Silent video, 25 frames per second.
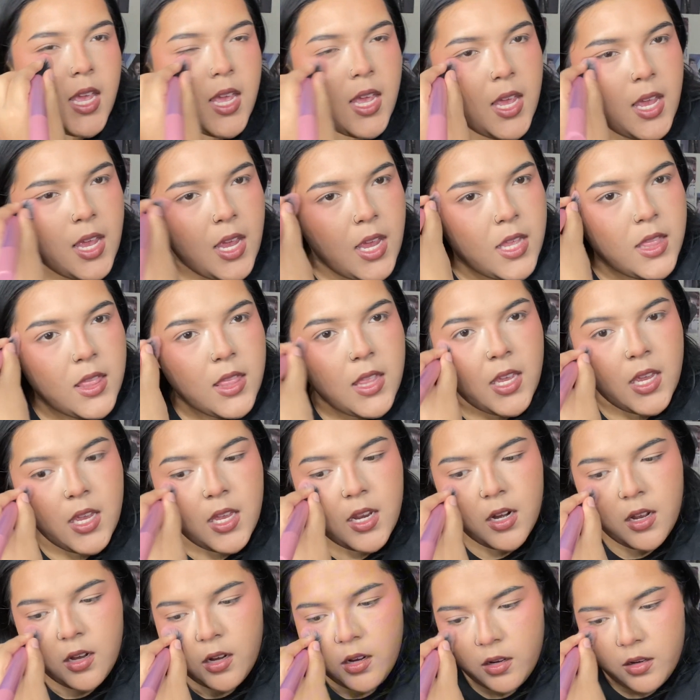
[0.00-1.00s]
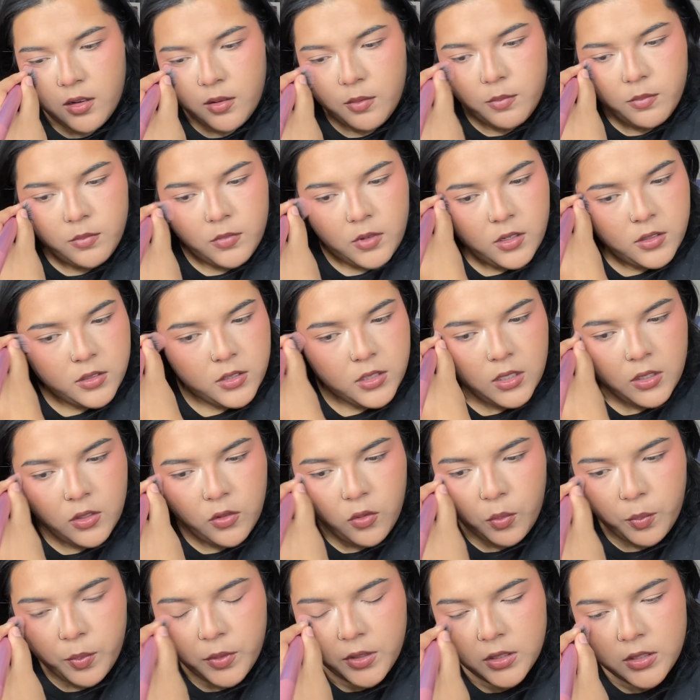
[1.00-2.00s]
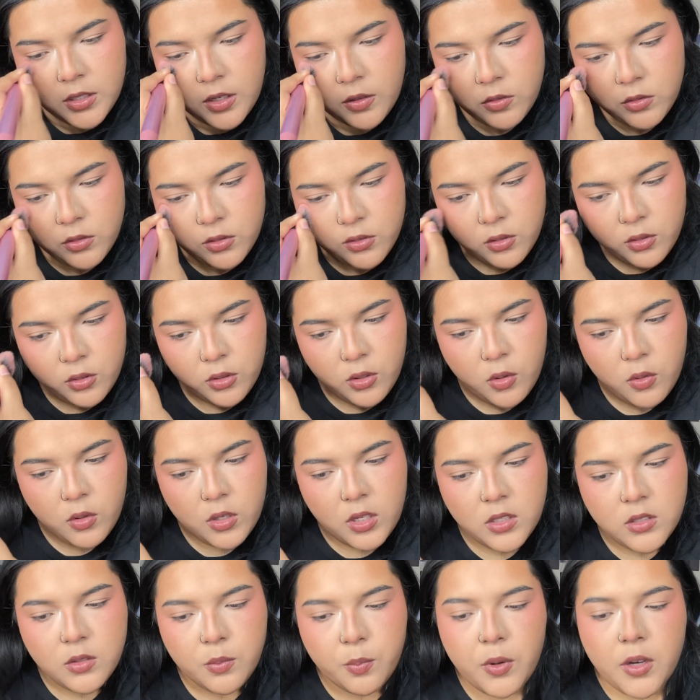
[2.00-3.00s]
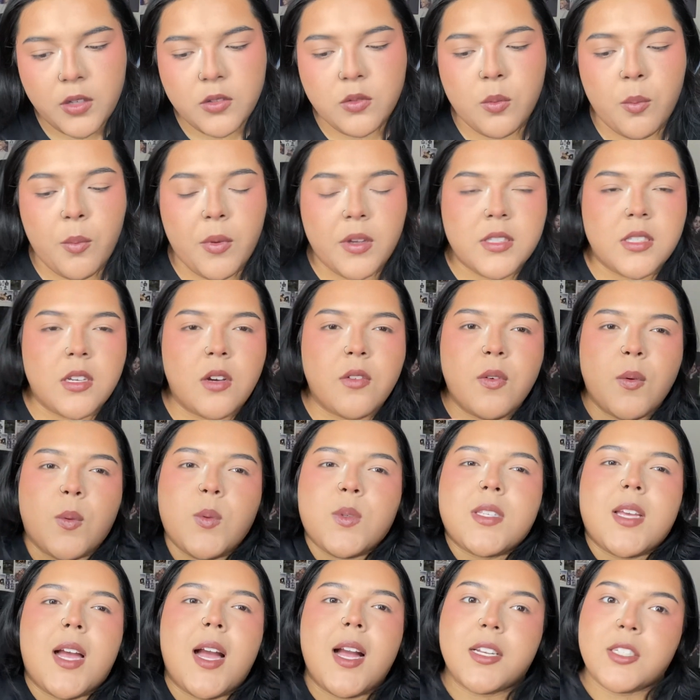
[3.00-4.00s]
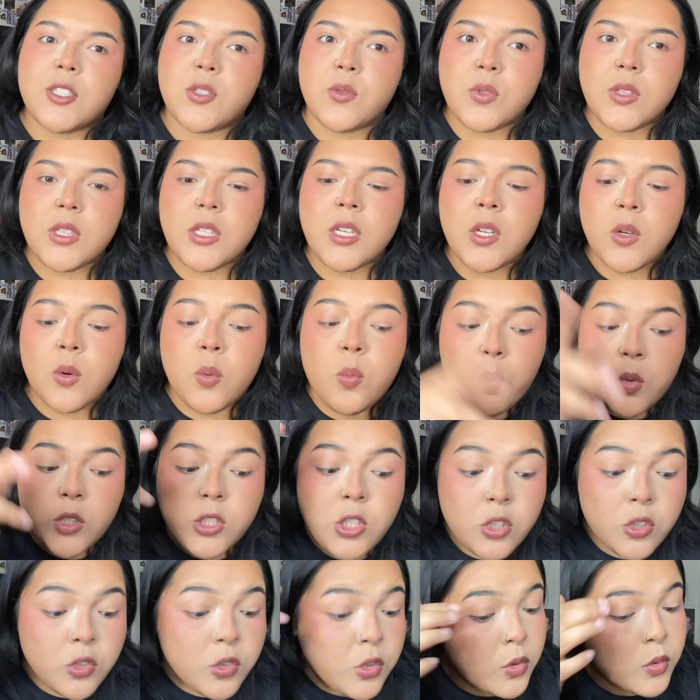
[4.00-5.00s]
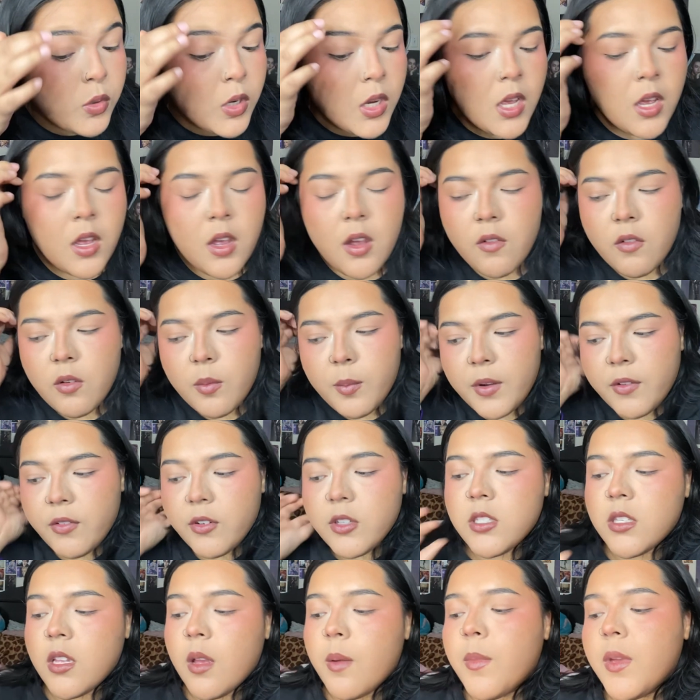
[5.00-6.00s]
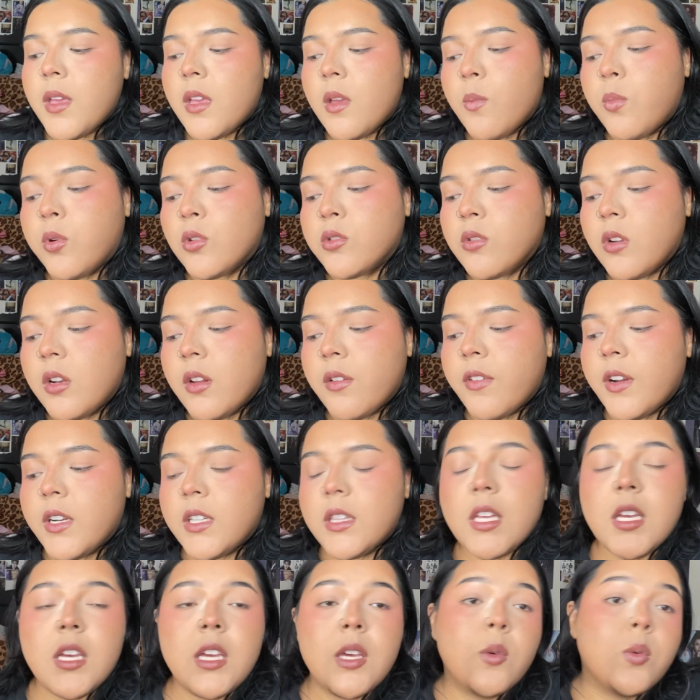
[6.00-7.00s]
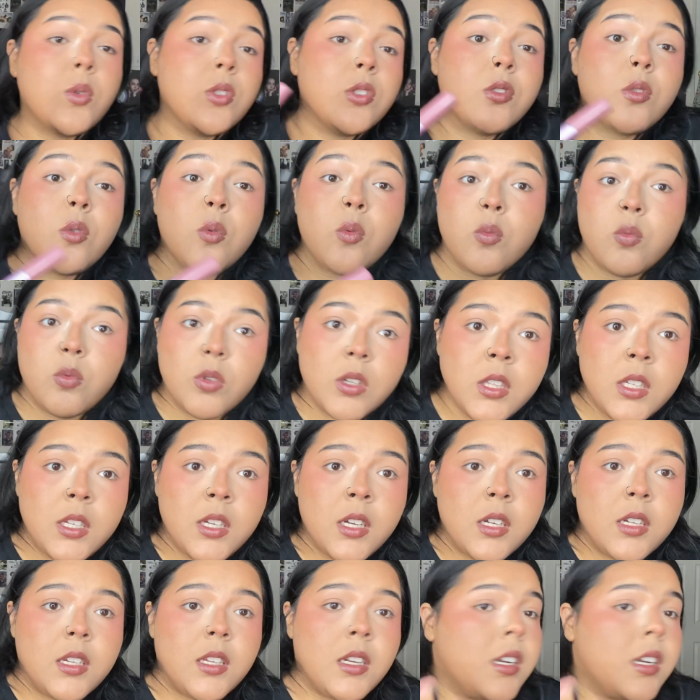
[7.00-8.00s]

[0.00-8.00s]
And then I was like, no, because I was low-key surprised with myself. It was actually really good, which is true. For my first time making pozole verde, it was really good.